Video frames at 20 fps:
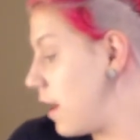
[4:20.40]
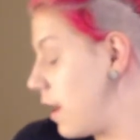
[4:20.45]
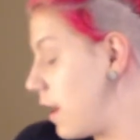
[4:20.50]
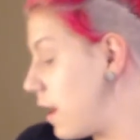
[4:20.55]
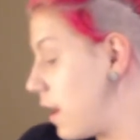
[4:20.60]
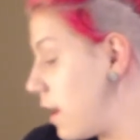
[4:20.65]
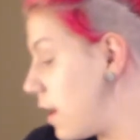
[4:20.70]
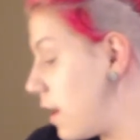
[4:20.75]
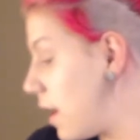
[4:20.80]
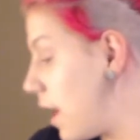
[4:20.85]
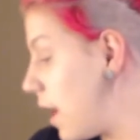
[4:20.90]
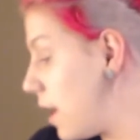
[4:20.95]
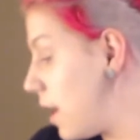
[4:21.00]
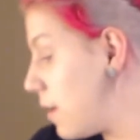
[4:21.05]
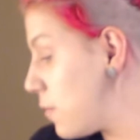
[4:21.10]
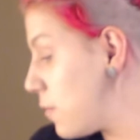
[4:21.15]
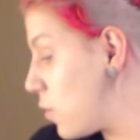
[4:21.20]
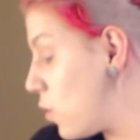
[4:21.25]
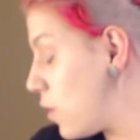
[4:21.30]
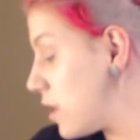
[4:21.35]
And I
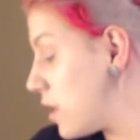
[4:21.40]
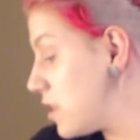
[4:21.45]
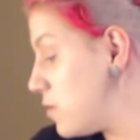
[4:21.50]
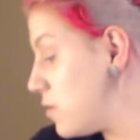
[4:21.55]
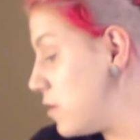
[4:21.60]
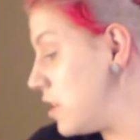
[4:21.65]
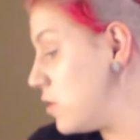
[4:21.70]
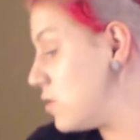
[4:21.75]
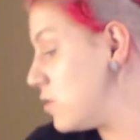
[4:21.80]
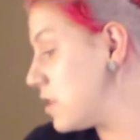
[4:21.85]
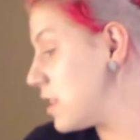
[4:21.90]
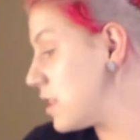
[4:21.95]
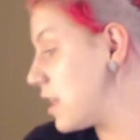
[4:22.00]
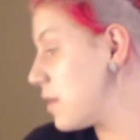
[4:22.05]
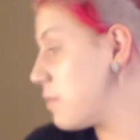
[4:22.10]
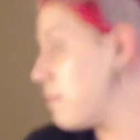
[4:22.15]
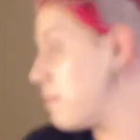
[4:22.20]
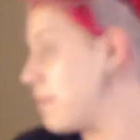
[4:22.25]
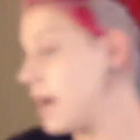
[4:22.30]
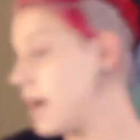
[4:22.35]
am going to be
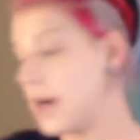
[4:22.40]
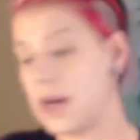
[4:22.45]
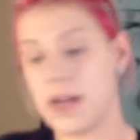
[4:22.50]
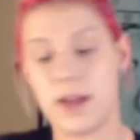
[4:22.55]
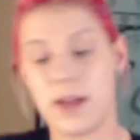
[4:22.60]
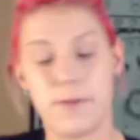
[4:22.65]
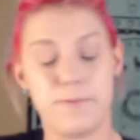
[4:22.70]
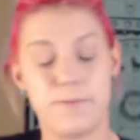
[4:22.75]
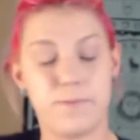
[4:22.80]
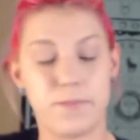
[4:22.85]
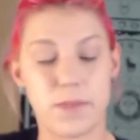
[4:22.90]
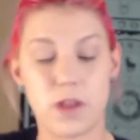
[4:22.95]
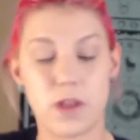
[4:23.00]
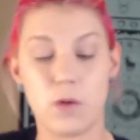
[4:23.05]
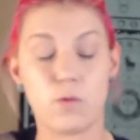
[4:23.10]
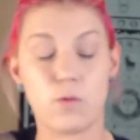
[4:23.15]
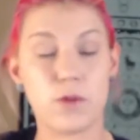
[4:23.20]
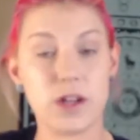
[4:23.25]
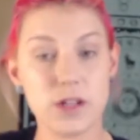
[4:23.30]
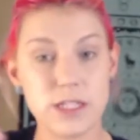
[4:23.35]
using my
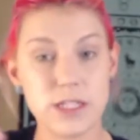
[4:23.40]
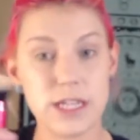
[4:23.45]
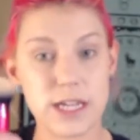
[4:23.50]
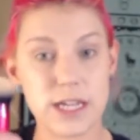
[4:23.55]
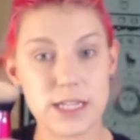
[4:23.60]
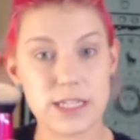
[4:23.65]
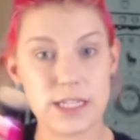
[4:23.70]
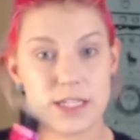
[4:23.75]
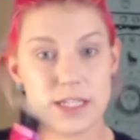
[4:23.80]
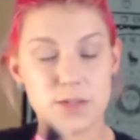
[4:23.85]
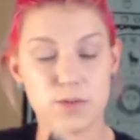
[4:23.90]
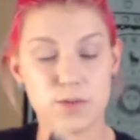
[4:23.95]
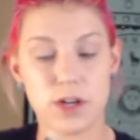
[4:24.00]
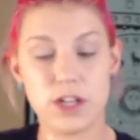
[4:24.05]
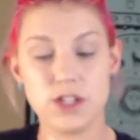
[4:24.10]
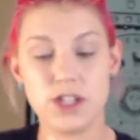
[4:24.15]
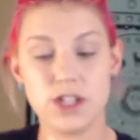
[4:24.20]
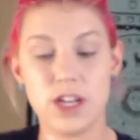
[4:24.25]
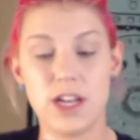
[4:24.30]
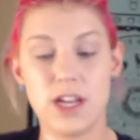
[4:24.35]
Real Techniques
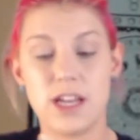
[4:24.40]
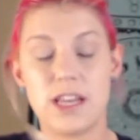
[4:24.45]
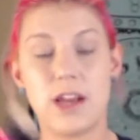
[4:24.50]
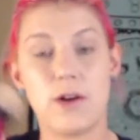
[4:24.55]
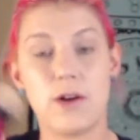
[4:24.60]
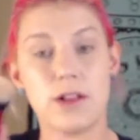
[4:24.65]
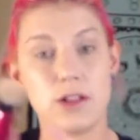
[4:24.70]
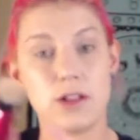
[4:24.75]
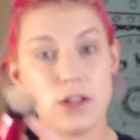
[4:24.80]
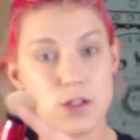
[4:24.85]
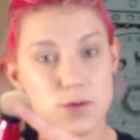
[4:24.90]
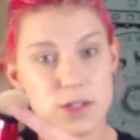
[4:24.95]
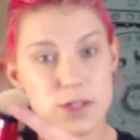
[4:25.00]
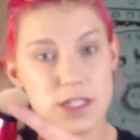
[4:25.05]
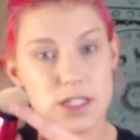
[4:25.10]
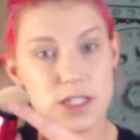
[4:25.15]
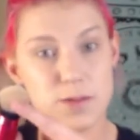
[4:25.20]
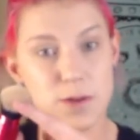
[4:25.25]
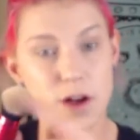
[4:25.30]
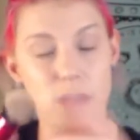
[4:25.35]
brush. Now it looks
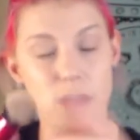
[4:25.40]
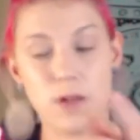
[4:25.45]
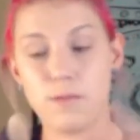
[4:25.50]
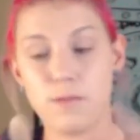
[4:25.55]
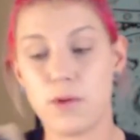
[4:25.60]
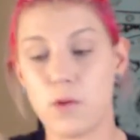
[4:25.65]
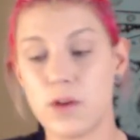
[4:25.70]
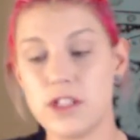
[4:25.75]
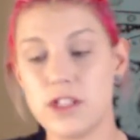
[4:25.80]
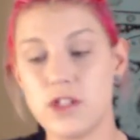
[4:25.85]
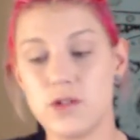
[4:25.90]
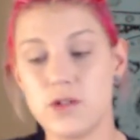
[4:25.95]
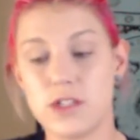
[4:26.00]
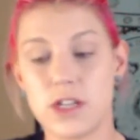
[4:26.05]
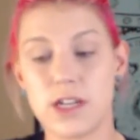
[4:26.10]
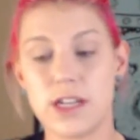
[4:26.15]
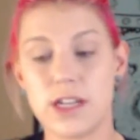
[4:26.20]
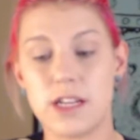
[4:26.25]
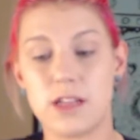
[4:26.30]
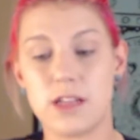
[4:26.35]
really small, but once you
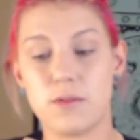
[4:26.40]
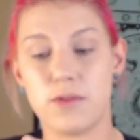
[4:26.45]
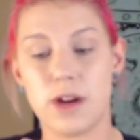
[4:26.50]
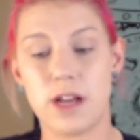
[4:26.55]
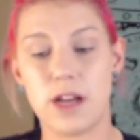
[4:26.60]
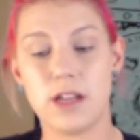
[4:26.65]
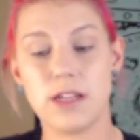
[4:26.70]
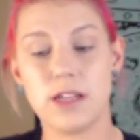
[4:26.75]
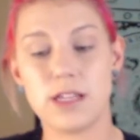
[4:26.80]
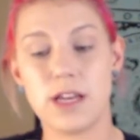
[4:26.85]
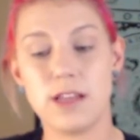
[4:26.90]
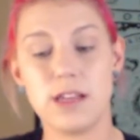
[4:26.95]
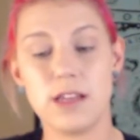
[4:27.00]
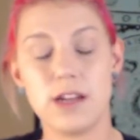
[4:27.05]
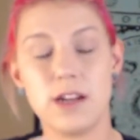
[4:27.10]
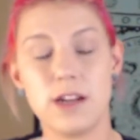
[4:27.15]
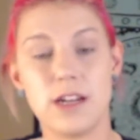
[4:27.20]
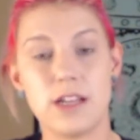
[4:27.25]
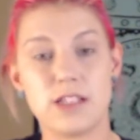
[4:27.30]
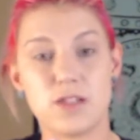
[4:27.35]
start getting the product on
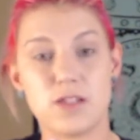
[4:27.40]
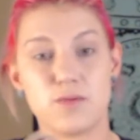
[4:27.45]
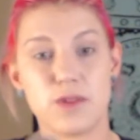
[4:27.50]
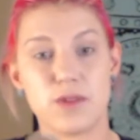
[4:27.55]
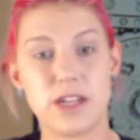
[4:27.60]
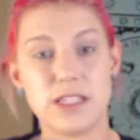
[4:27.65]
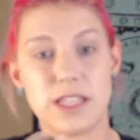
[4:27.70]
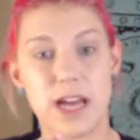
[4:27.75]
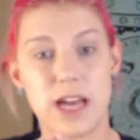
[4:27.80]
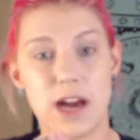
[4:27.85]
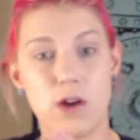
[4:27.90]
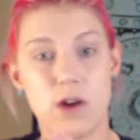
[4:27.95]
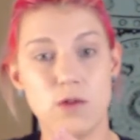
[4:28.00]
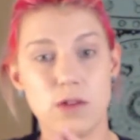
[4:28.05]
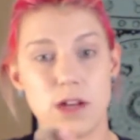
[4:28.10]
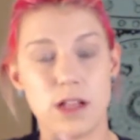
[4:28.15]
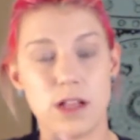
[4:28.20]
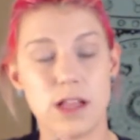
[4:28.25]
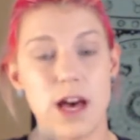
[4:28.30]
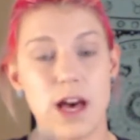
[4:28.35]
there, it spreads
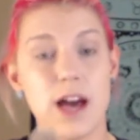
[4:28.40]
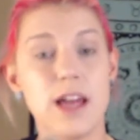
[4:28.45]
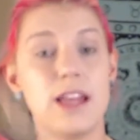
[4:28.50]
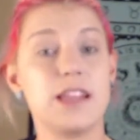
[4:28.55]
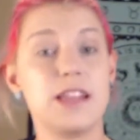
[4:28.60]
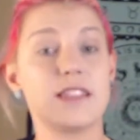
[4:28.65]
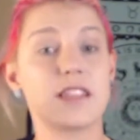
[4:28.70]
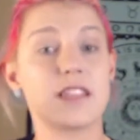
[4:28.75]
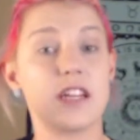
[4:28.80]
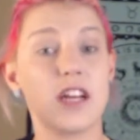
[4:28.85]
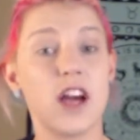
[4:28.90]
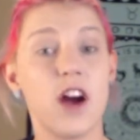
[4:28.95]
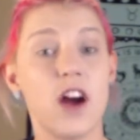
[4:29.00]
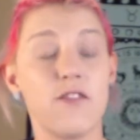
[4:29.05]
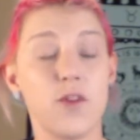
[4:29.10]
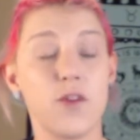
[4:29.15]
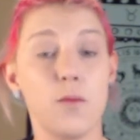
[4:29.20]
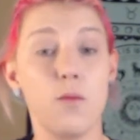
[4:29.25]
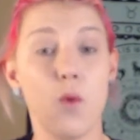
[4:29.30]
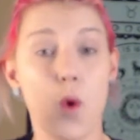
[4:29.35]
out a lot and it's going to
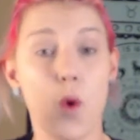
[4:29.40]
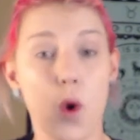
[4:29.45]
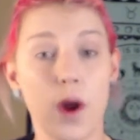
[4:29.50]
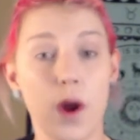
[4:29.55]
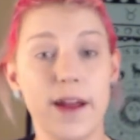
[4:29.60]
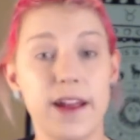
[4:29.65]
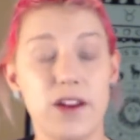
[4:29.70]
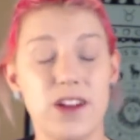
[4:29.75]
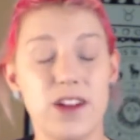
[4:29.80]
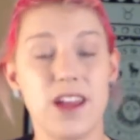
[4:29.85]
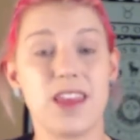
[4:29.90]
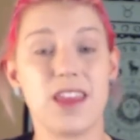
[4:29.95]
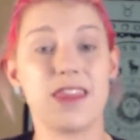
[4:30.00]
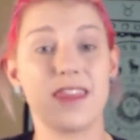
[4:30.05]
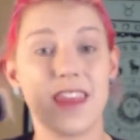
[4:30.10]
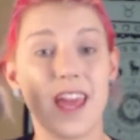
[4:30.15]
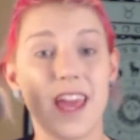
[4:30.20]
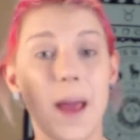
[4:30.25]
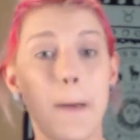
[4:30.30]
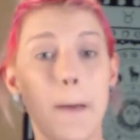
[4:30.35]
cover more area.
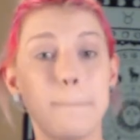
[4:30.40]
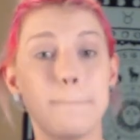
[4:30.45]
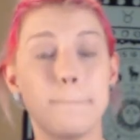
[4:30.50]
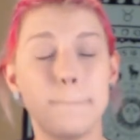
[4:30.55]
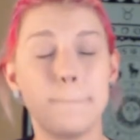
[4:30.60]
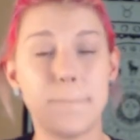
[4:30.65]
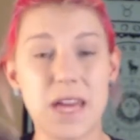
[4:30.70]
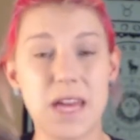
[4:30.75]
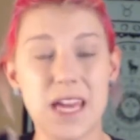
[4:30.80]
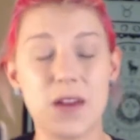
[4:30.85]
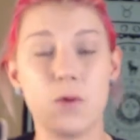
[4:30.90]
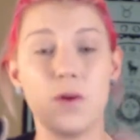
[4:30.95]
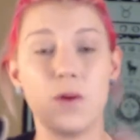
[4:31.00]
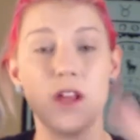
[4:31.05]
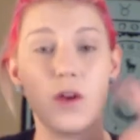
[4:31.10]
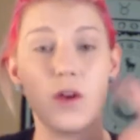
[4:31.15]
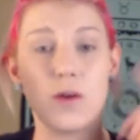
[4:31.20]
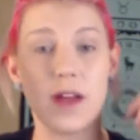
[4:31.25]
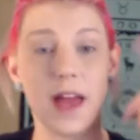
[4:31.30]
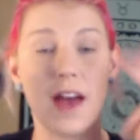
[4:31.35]
Think big
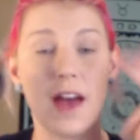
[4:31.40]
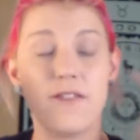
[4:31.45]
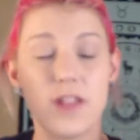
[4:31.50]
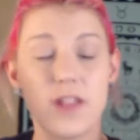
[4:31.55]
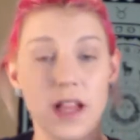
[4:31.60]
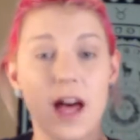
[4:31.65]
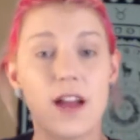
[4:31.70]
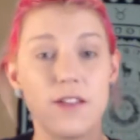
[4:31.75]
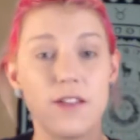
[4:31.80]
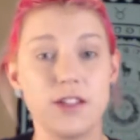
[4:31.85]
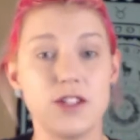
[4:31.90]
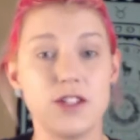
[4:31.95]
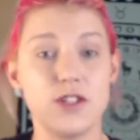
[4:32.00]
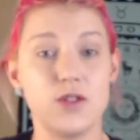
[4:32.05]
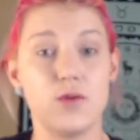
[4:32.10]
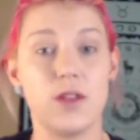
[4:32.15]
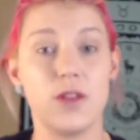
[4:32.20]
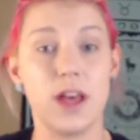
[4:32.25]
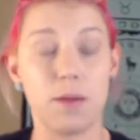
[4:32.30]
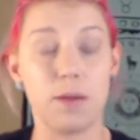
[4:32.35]
when you have a lot to
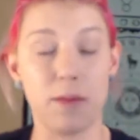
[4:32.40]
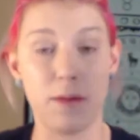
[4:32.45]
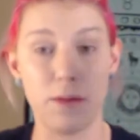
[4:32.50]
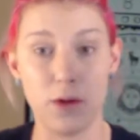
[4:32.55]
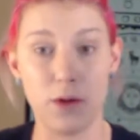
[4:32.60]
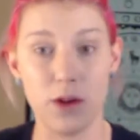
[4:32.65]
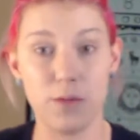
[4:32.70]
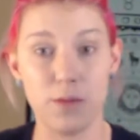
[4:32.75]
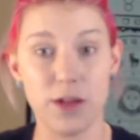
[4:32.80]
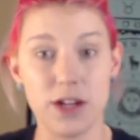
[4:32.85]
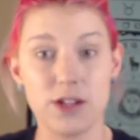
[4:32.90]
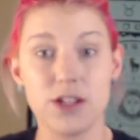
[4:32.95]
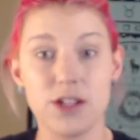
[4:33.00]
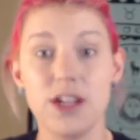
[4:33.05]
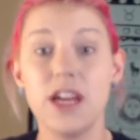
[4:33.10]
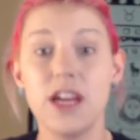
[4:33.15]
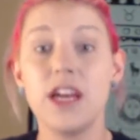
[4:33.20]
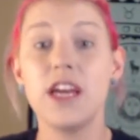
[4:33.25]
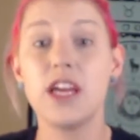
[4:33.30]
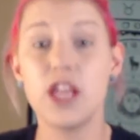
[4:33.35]
do. Like my beauty
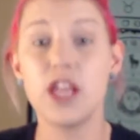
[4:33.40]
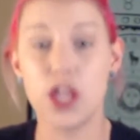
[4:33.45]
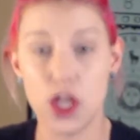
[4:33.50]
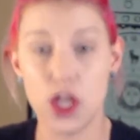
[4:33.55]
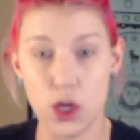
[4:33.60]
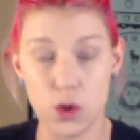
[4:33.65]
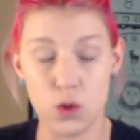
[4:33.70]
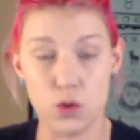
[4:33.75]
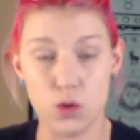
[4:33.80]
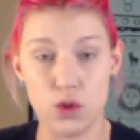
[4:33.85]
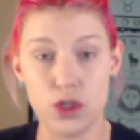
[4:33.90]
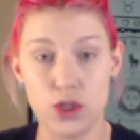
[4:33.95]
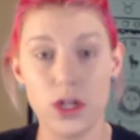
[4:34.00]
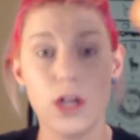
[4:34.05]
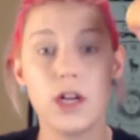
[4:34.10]
blender, huge.